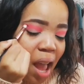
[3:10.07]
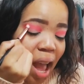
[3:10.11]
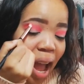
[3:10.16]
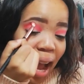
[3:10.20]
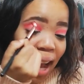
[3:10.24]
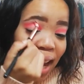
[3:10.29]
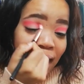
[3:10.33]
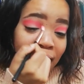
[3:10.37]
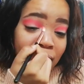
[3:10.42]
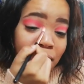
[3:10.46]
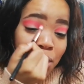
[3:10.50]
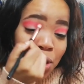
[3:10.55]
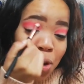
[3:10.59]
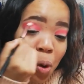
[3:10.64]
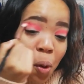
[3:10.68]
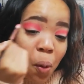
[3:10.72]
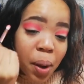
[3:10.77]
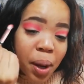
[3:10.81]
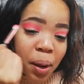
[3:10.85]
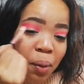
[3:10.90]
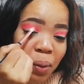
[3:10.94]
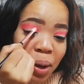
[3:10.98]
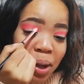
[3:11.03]
I like
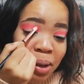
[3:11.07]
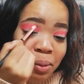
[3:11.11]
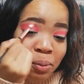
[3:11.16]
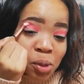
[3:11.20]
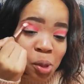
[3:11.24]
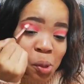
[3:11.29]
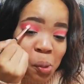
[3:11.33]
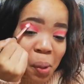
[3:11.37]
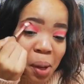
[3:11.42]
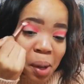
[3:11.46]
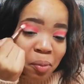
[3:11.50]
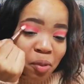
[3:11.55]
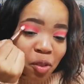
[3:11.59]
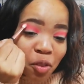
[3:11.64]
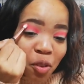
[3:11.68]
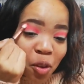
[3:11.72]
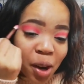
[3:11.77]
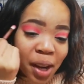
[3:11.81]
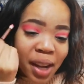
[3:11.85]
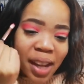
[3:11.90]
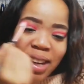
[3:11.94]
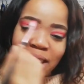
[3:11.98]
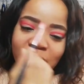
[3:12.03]
knowing what I'm doing before
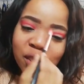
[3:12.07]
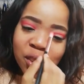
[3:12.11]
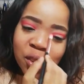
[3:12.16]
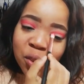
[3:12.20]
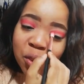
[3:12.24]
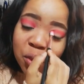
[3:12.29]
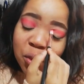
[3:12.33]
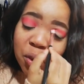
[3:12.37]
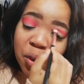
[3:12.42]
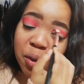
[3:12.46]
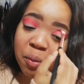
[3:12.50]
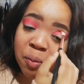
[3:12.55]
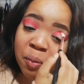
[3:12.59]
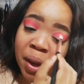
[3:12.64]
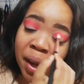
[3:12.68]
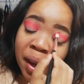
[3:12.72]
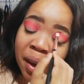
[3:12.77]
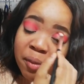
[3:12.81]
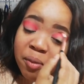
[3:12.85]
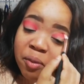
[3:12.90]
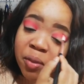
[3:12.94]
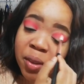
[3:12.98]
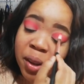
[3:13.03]
I get into
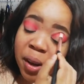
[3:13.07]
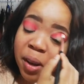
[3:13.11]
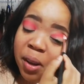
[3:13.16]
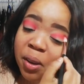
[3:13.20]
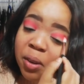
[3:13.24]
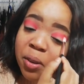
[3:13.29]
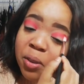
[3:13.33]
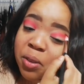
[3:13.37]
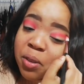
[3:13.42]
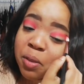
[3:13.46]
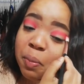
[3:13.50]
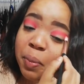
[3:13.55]
makeup videos,